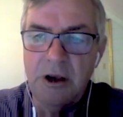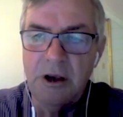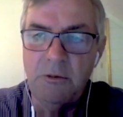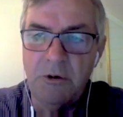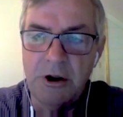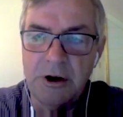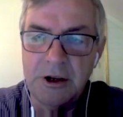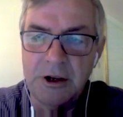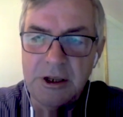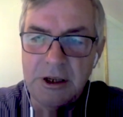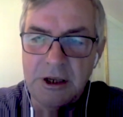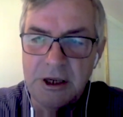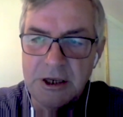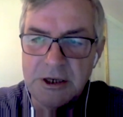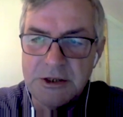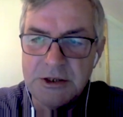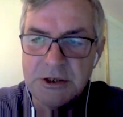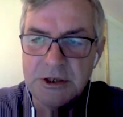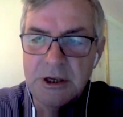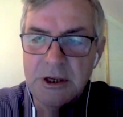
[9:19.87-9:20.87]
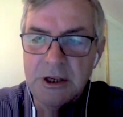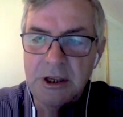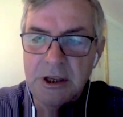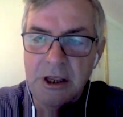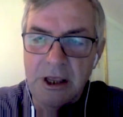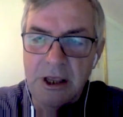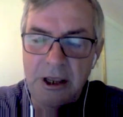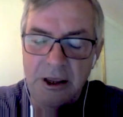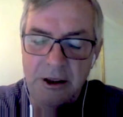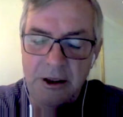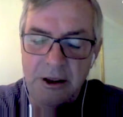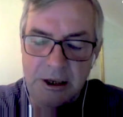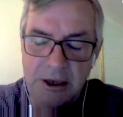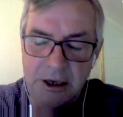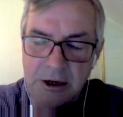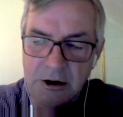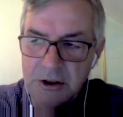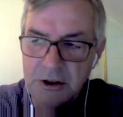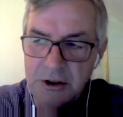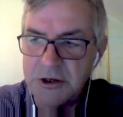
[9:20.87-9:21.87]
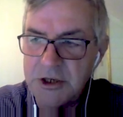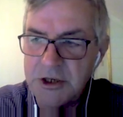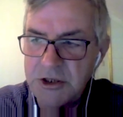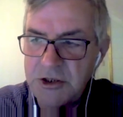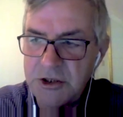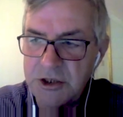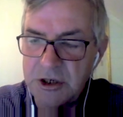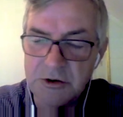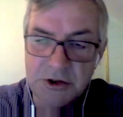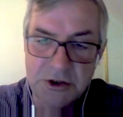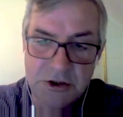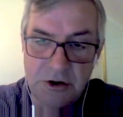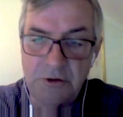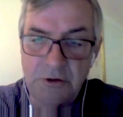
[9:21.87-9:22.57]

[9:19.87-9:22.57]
and what occurs in other tissues.